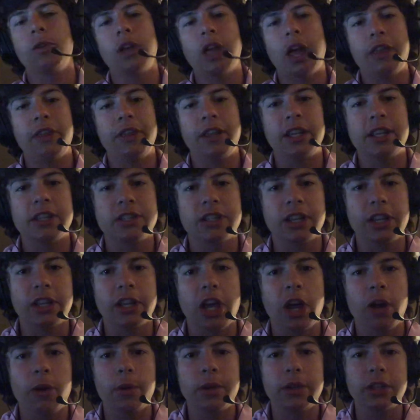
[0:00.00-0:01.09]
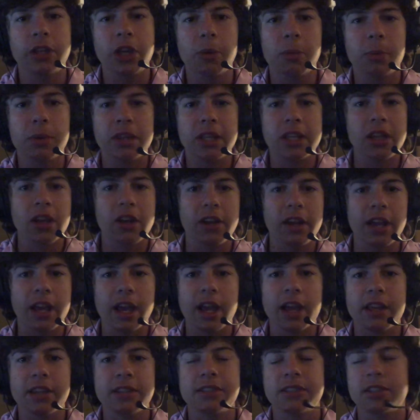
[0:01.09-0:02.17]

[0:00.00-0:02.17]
I think he's going to go in good with the young guys.